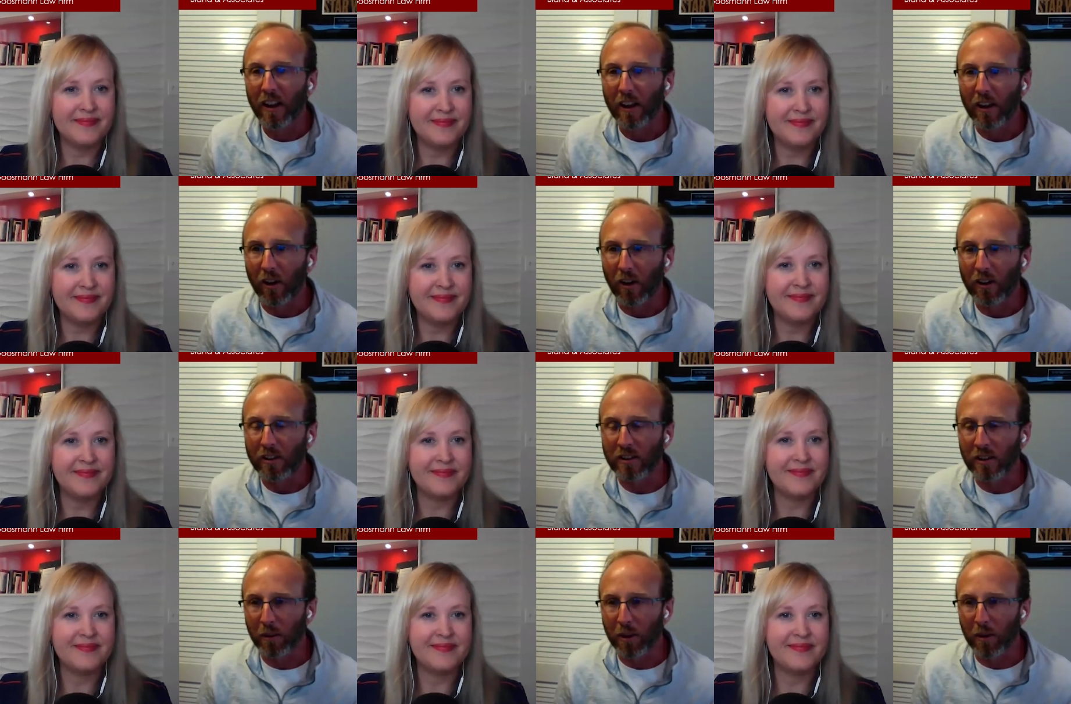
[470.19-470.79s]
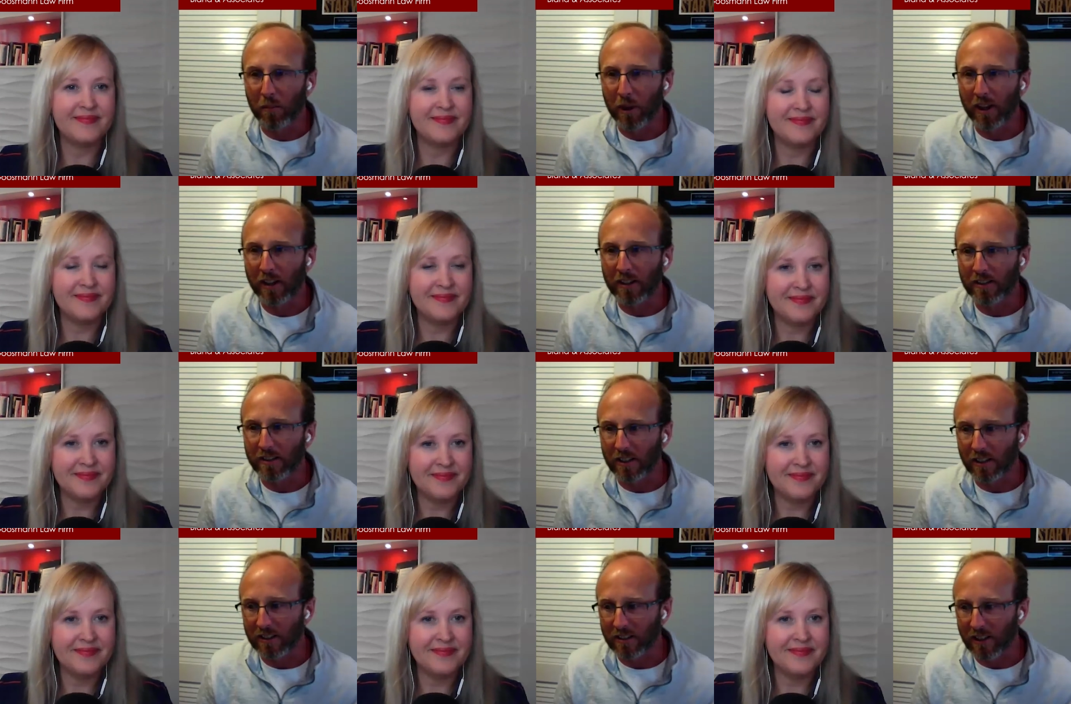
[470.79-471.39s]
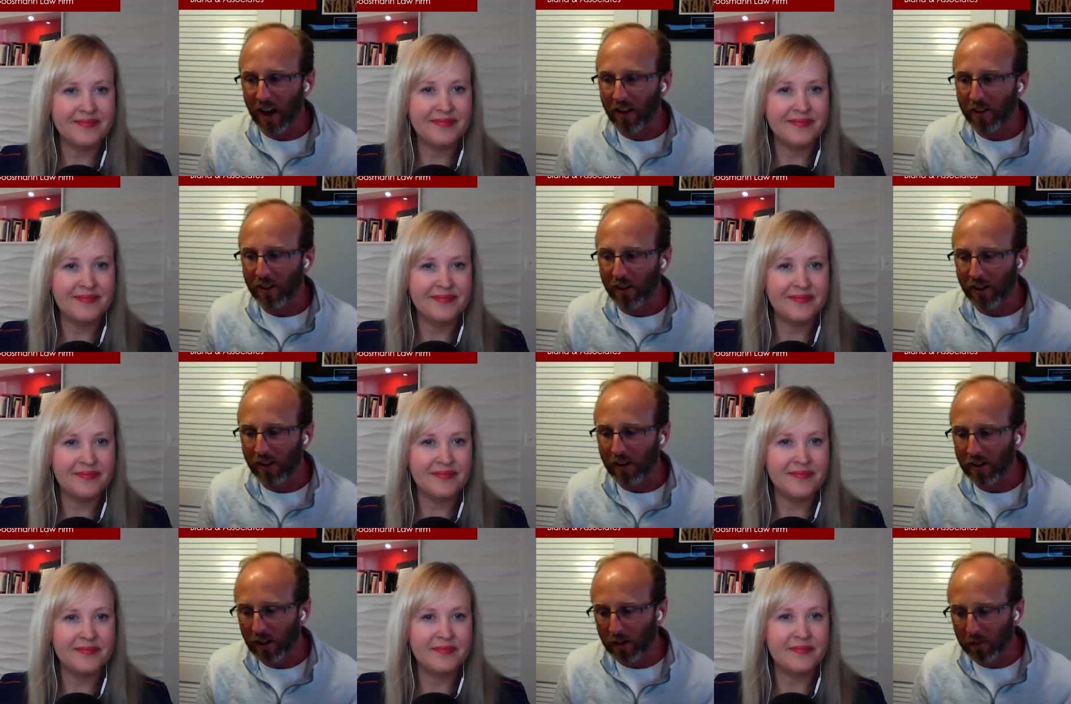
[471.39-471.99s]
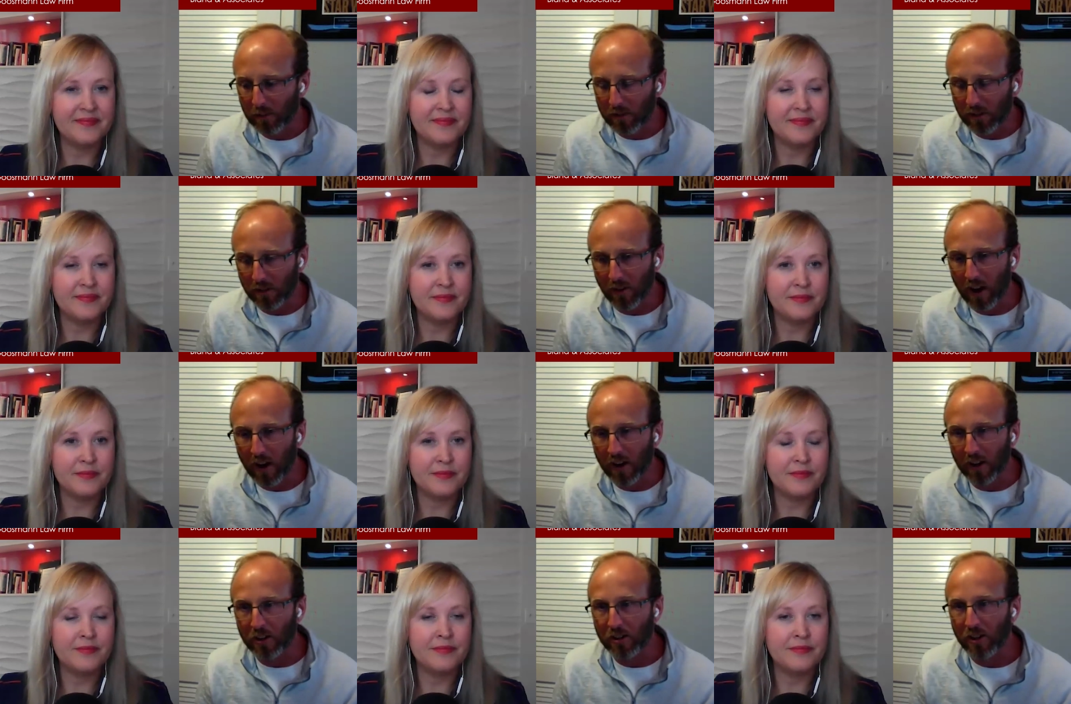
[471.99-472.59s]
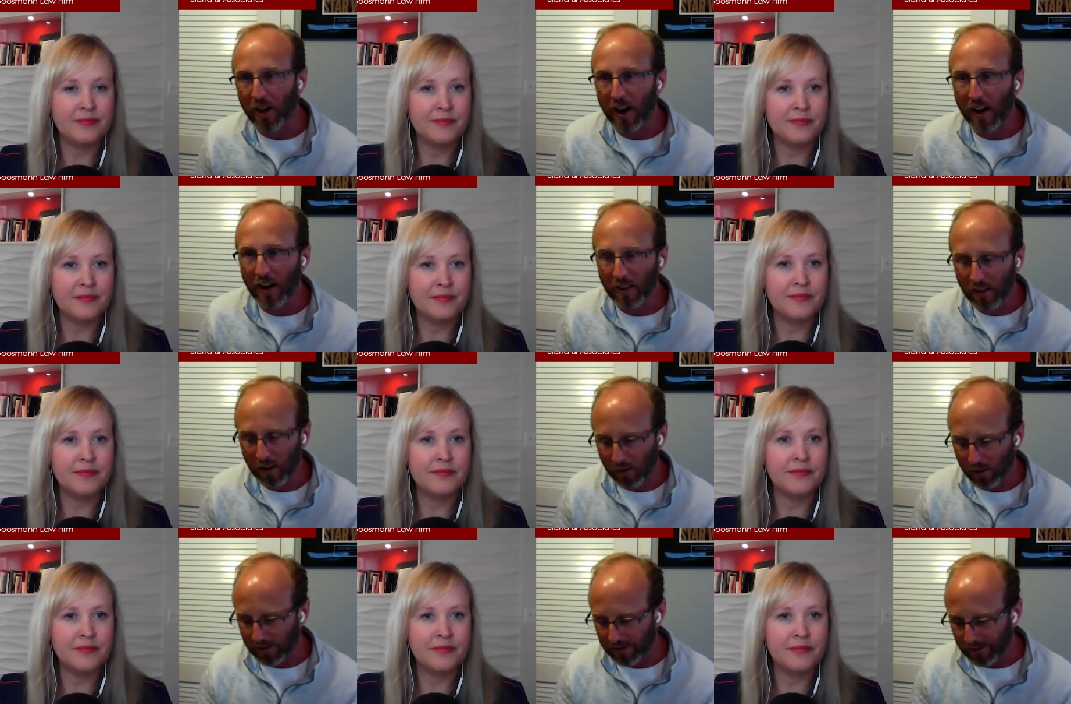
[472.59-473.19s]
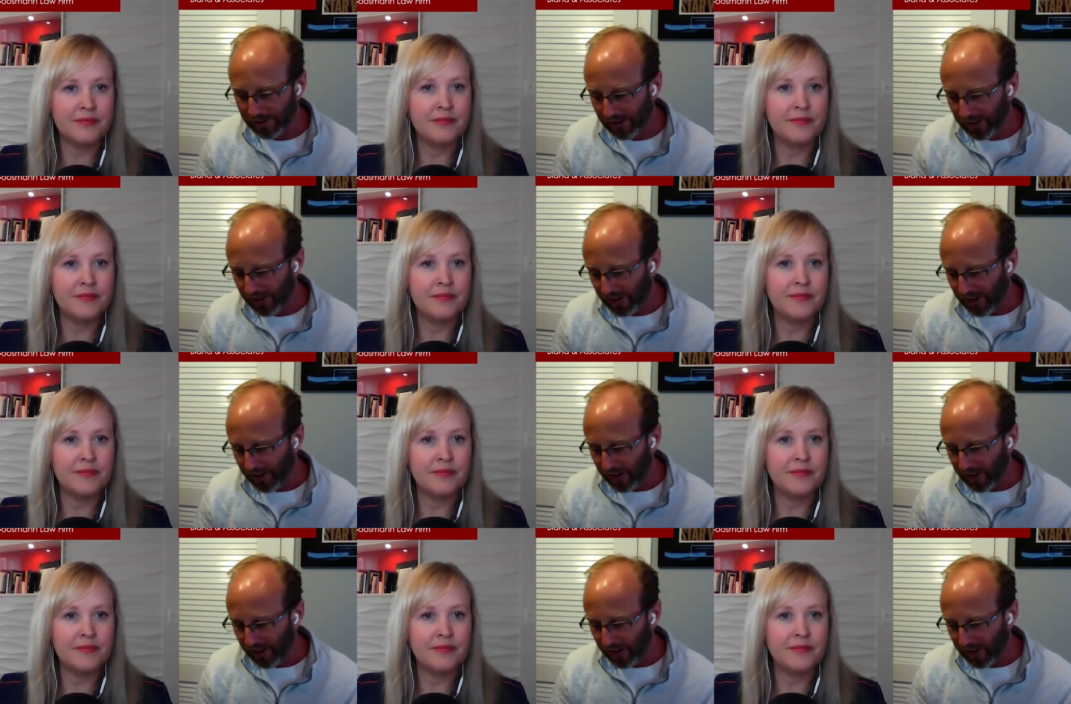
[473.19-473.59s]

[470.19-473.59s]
Speaker 1: You know, some of the biggest things out there in terms of how you track it though is,